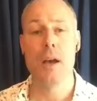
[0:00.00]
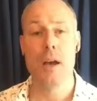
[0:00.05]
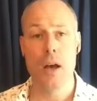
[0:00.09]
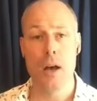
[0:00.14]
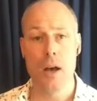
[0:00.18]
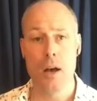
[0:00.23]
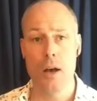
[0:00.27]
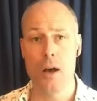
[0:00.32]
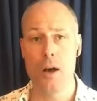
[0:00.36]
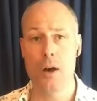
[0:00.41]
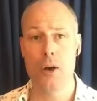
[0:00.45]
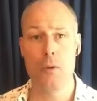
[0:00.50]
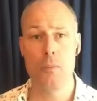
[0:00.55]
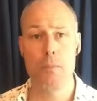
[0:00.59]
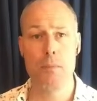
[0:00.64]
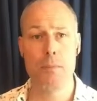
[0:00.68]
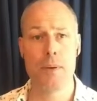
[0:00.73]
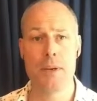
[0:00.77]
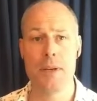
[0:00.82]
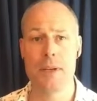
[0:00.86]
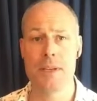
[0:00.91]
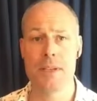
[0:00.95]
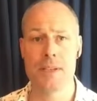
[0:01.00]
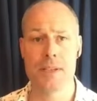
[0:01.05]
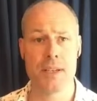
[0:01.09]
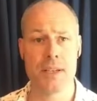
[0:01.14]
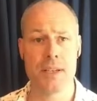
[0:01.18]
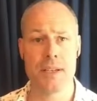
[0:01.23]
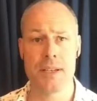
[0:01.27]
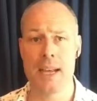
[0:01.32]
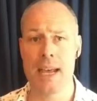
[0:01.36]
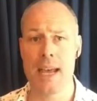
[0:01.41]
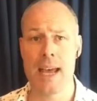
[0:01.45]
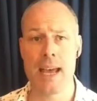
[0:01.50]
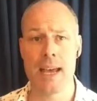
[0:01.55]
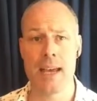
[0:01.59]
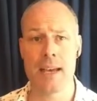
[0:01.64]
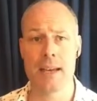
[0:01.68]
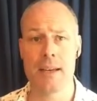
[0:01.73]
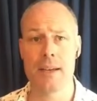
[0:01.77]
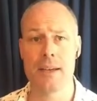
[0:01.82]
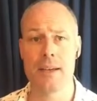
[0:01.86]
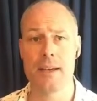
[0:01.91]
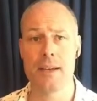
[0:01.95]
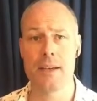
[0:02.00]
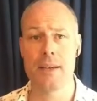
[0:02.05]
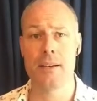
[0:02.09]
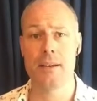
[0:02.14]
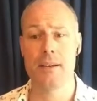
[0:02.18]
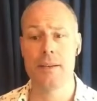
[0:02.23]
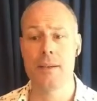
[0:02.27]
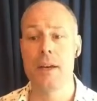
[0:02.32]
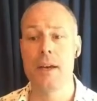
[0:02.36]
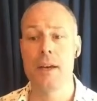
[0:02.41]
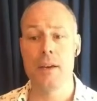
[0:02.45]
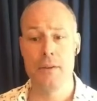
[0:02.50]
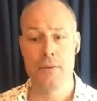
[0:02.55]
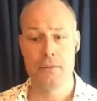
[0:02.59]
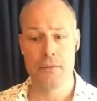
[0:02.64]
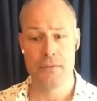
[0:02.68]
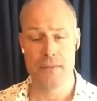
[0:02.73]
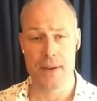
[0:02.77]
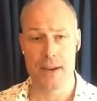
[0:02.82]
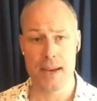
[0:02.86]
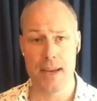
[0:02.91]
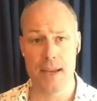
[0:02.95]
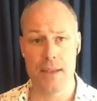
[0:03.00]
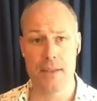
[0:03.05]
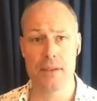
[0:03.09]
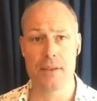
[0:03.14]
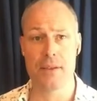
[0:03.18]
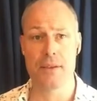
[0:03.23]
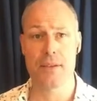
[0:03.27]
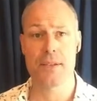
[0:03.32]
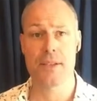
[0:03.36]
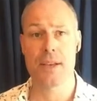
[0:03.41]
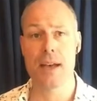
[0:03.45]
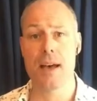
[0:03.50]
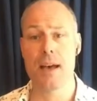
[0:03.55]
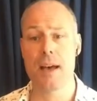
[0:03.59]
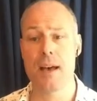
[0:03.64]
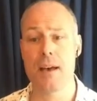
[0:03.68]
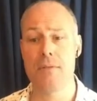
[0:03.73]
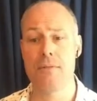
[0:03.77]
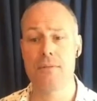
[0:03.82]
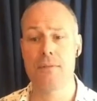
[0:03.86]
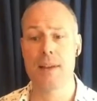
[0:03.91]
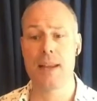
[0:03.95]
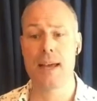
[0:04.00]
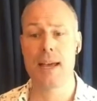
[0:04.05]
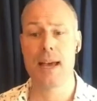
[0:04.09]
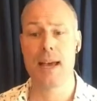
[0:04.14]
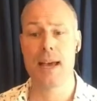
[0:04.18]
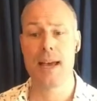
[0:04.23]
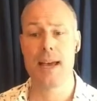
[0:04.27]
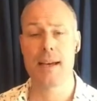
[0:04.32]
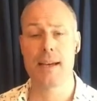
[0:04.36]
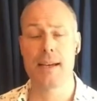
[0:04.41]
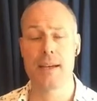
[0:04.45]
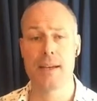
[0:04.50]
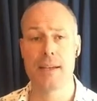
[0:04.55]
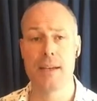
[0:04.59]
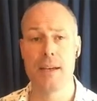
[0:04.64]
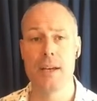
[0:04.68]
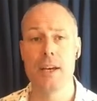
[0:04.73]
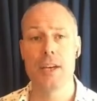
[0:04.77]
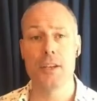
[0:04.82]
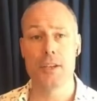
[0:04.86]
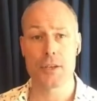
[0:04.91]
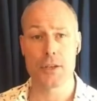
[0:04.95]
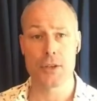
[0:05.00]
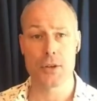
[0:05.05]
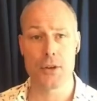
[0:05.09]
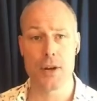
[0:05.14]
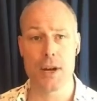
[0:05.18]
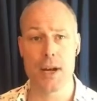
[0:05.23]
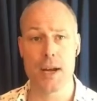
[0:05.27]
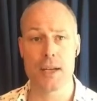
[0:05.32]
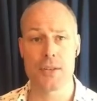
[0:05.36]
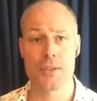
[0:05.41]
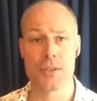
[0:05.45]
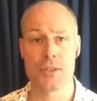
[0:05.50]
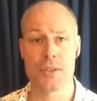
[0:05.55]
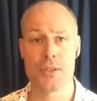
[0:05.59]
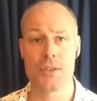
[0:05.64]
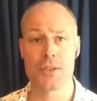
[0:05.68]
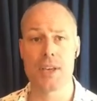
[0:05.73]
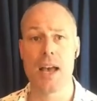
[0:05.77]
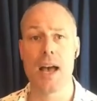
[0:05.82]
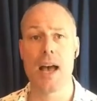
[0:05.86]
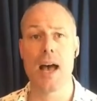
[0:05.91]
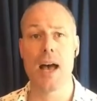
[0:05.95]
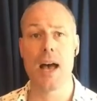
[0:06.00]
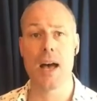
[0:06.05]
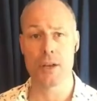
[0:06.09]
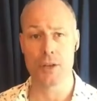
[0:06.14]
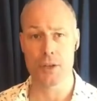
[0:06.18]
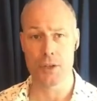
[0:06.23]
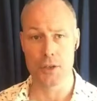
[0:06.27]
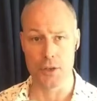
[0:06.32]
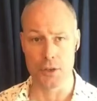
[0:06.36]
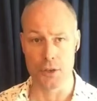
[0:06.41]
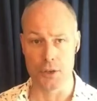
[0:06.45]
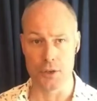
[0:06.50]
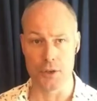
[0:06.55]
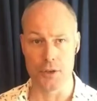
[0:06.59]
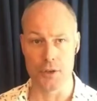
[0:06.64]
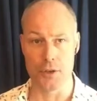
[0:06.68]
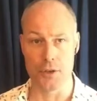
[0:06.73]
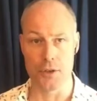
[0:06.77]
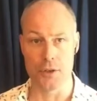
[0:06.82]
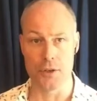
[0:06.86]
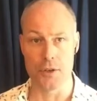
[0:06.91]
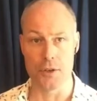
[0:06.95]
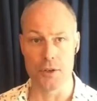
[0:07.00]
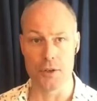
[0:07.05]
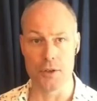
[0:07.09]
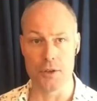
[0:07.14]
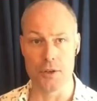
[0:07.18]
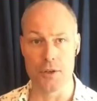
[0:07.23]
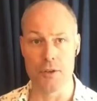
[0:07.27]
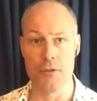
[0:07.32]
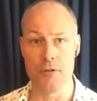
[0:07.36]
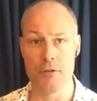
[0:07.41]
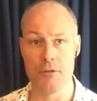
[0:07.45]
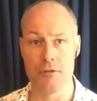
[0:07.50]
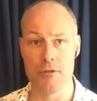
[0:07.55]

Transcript: hope as an anchor, faith is our flag, the cross is our courage,